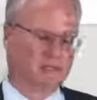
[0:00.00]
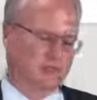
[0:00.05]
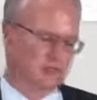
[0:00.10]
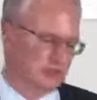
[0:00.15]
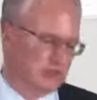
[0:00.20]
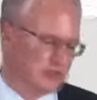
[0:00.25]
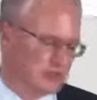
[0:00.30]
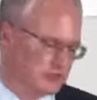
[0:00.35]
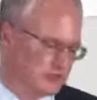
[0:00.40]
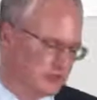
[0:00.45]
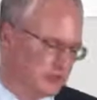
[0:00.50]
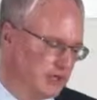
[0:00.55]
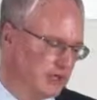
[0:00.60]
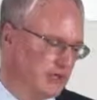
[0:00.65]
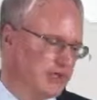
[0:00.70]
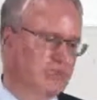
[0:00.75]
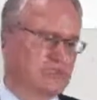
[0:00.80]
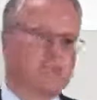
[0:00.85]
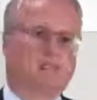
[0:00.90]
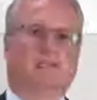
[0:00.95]
Fujitsu,
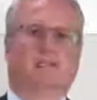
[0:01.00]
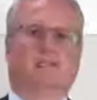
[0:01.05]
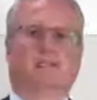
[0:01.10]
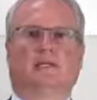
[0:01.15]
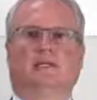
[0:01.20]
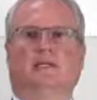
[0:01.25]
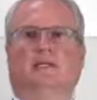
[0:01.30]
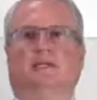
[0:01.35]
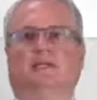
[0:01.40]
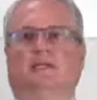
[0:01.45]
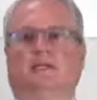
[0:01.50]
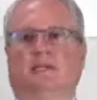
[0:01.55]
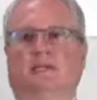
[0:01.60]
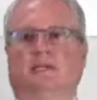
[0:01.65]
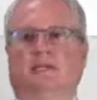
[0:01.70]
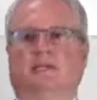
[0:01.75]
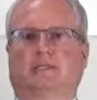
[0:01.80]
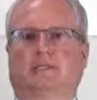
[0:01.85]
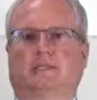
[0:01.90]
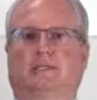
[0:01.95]
still
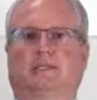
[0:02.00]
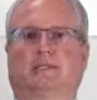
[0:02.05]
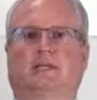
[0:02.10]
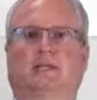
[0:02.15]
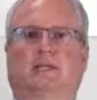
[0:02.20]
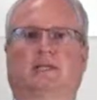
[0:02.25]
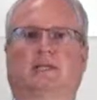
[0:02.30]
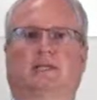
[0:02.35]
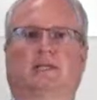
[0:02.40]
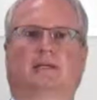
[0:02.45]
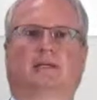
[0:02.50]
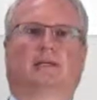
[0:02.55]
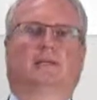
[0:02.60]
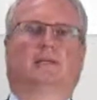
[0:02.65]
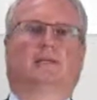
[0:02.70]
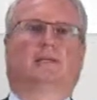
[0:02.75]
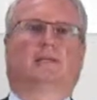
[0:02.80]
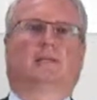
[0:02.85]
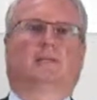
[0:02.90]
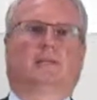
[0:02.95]
is selling
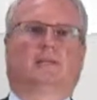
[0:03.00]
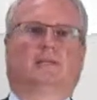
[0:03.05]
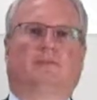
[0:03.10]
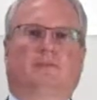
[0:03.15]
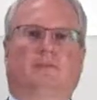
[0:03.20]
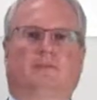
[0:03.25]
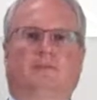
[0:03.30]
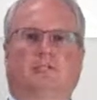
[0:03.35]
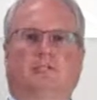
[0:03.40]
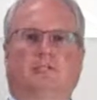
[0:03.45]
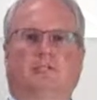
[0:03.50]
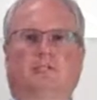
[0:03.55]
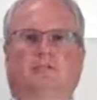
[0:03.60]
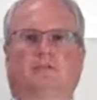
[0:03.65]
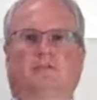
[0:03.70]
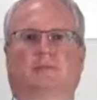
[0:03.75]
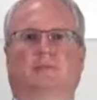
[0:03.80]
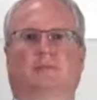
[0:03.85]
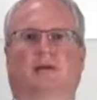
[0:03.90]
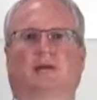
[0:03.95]
mainframe
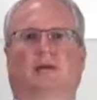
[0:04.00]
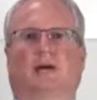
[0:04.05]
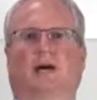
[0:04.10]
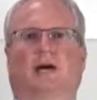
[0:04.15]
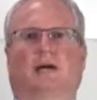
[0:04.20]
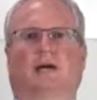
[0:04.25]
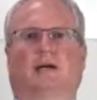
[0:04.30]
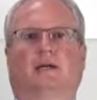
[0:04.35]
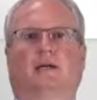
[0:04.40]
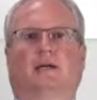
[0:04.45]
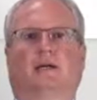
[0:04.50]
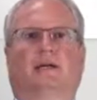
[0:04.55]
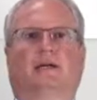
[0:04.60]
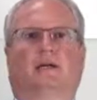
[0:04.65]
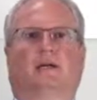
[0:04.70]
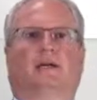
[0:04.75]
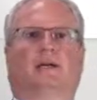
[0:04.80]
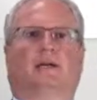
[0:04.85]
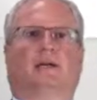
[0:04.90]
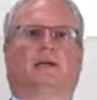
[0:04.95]
systems that are
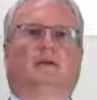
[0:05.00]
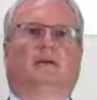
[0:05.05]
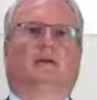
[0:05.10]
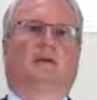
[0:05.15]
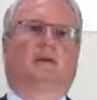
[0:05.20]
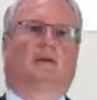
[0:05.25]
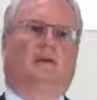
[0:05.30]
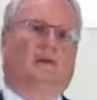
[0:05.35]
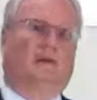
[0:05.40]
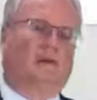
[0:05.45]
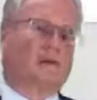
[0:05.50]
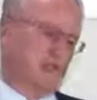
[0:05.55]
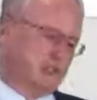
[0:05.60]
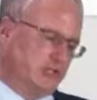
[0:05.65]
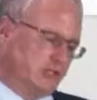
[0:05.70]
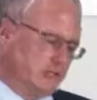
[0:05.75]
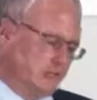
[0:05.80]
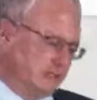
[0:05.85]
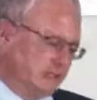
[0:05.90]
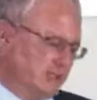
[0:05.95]

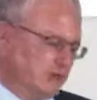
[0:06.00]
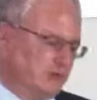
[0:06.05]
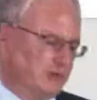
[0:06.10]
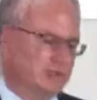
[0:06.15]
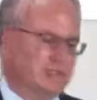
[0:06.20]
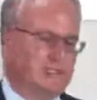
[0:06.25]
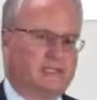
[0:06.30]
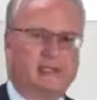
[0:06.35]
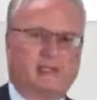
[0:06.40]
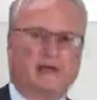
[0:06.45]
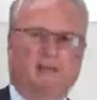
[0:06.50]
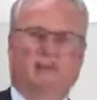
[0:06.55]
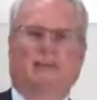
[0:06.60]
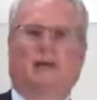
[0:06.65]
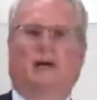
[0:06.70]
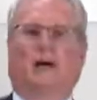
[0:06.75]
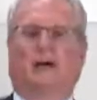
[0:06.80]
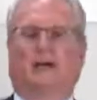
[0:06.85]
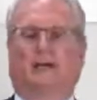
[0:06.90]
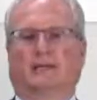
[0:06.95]
originating on the same
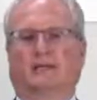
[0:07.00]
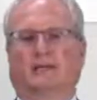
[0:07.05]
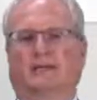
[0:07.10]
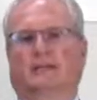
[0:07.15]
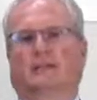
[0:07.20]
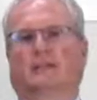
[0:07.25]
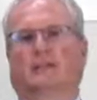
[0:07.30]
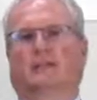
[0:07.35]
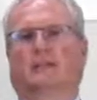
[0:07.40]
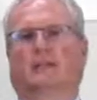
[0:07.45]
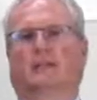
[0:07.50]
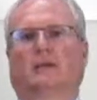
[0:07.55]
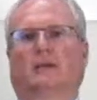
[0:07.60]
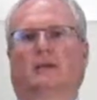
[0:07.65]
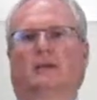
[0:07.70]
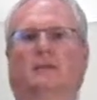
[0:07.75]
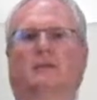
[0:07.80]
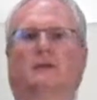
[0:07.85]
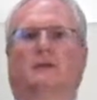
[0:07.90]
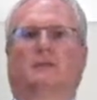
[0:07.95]
architecture. They
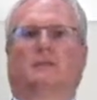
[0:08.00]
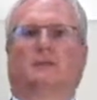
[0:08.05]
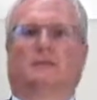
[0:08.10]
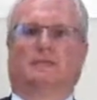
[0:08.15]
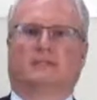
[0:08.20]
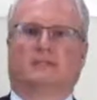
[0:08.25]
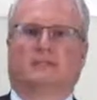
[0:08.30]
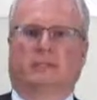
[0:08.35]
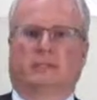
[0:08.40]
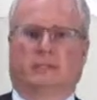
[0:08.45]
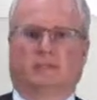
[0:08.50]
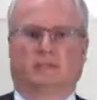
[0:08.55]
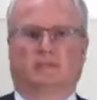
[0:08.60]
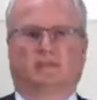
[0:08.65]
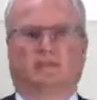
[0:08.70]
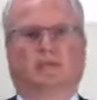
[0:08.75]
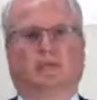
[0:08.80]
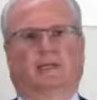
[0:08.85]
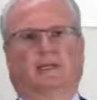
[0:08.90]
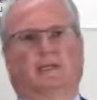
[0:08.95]
are based on the
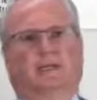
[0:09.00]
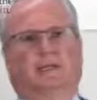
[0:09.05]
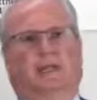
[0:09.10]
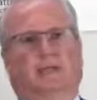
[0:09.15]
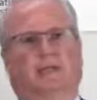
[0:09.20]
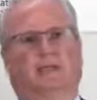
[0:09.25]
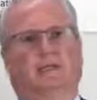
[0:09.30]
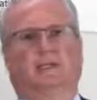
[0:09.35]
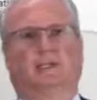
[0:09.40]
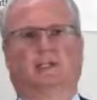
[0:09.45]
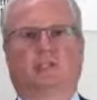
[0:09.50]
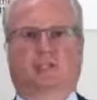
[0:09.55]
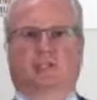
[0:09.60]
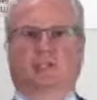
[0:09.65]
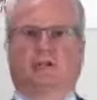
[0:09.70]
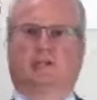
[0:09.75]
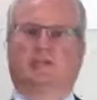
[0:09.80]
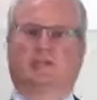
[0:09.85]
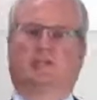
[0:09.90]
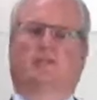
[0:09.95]
S390
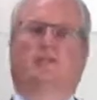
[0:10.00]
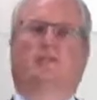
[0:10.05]
generation